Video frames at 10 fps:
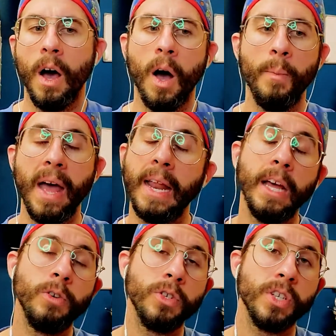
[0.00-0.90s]
Um, and
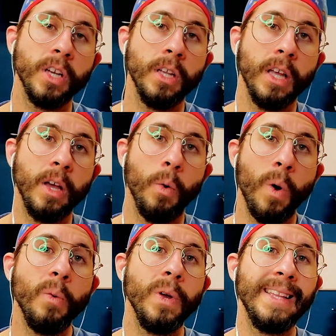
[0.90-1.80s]
interestingly,
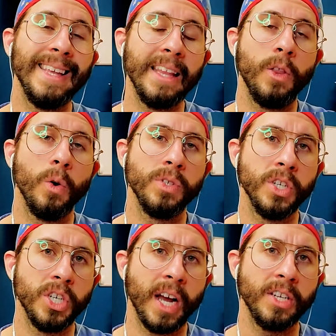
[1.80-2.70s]
when we did those
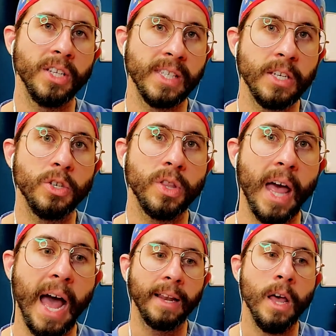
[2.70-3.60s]
injections into
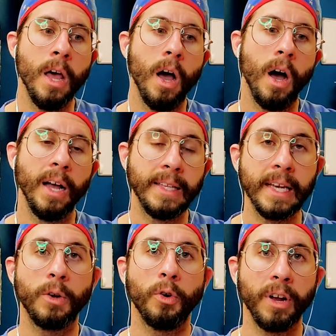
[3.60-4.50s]
that, uh, it
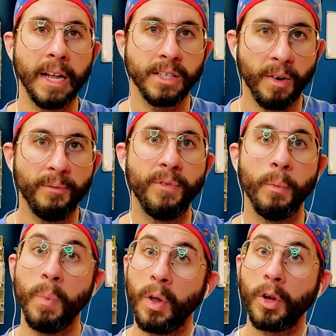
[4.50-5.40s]
did create some
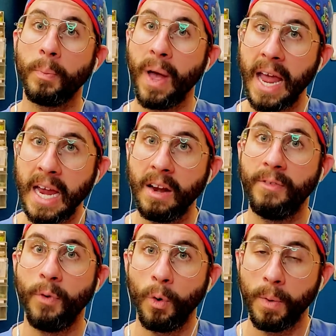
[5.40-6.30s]
familiar pain
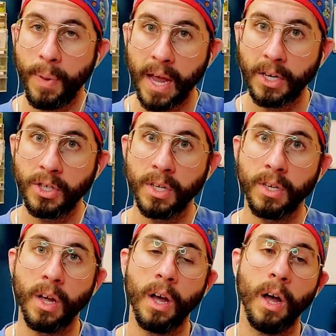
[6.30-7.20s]
for the
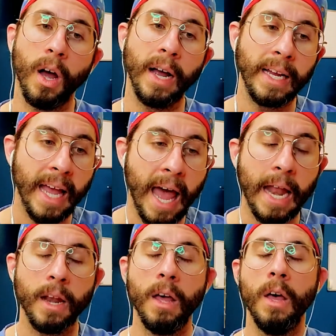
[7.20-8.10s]
patient. Uh,
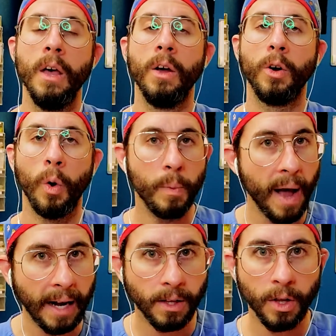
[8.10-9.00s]
again, going
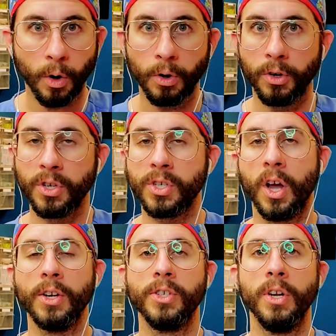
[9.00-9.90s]
back to the earlier
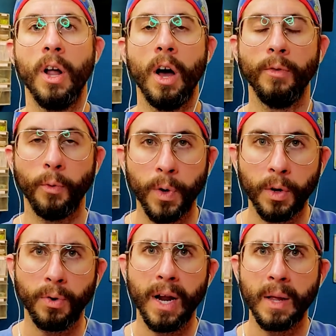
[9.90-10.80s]
discussion of
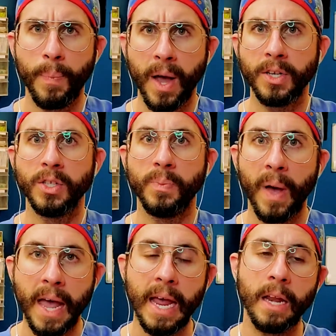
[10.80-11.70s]
recreating patients'
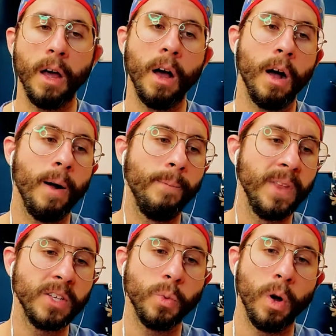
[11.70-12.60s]
pain, uh,
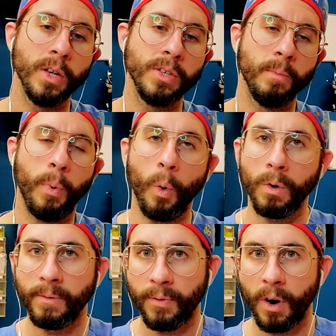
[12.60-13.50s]
this was
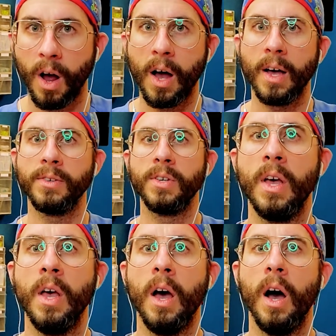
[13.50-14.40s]
important for us
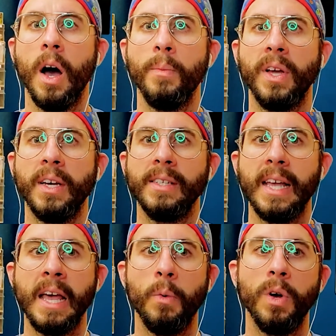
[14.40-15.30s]
uh, because
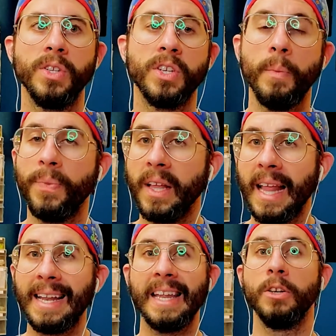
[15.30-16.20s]
it was something
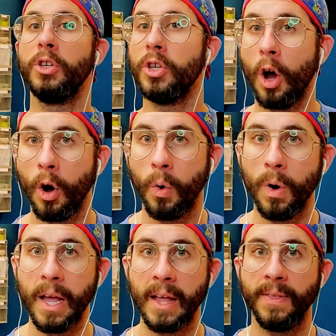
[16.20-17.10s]
that didn't
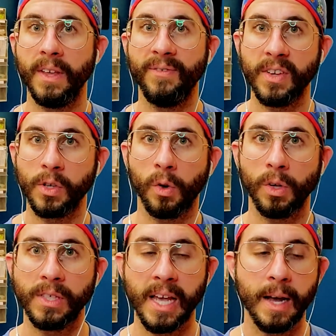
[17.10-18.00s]
show in the physical
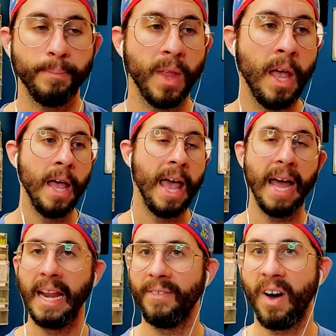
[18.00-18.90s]
exam
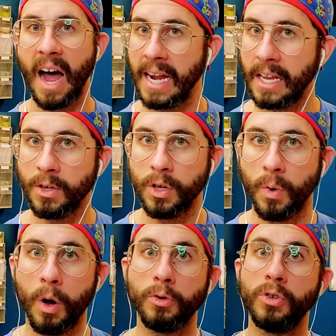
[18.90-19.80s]
and if I didn't do
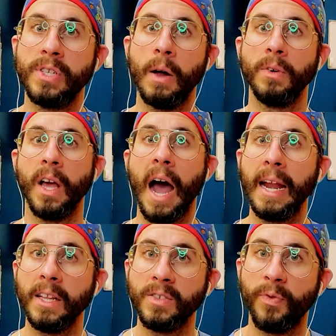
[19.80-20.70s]
ultrasound
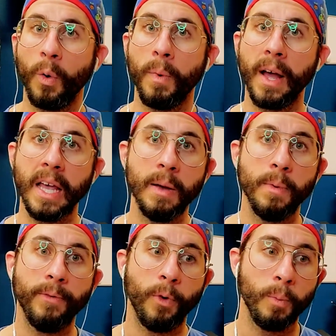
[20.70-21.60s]
guidance for my
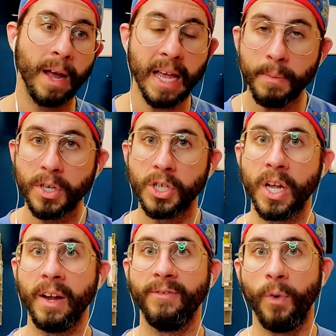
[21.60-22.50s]
for my
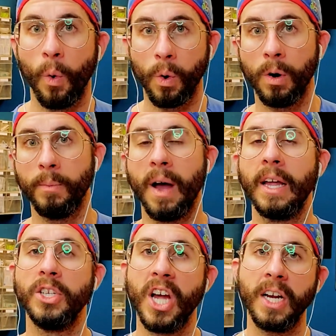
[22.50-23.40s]
imaging for my
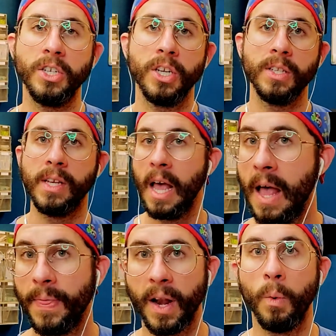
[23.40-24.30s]
injections,
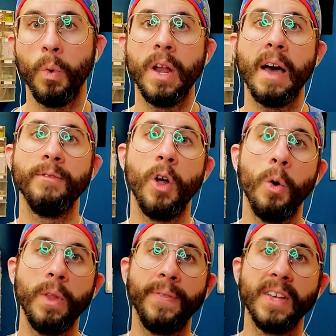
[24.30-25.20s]
then I wouldn't have
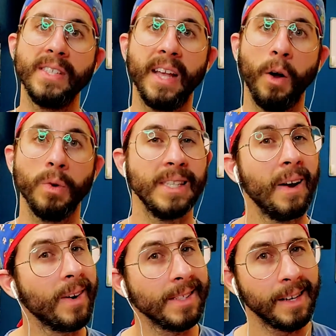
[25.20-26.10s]
known that this tear was
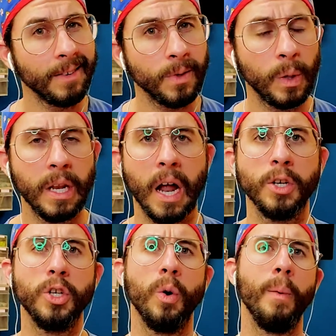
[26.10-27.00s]
there because it also did not
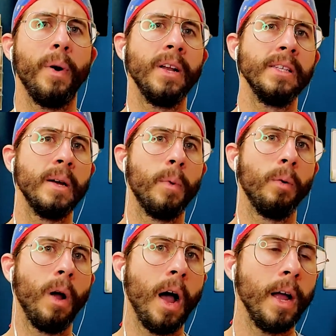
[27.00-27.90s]
show up on his
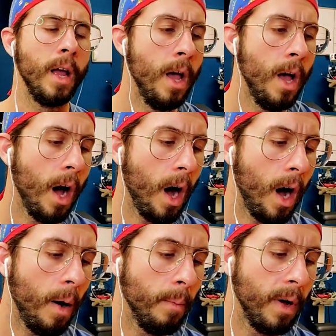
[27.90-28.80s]
MRI,
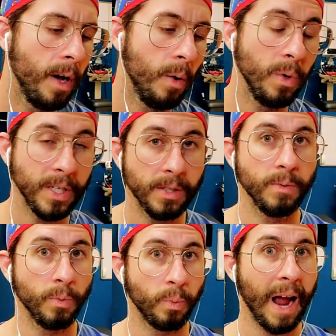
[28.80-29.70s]
um, uh, which
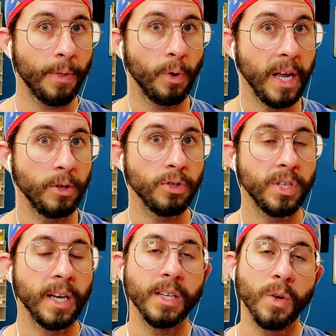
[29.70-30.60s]
is rather
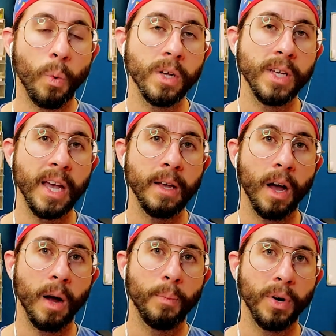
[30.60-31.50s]
interesting because it was a, a
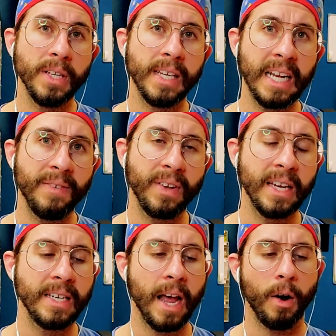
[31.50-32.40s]
uh, pretty
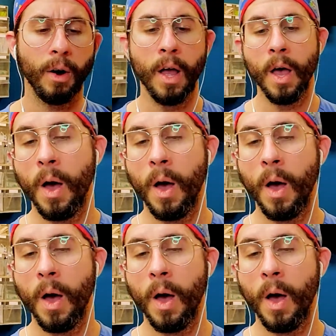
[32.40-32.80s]
significant tear.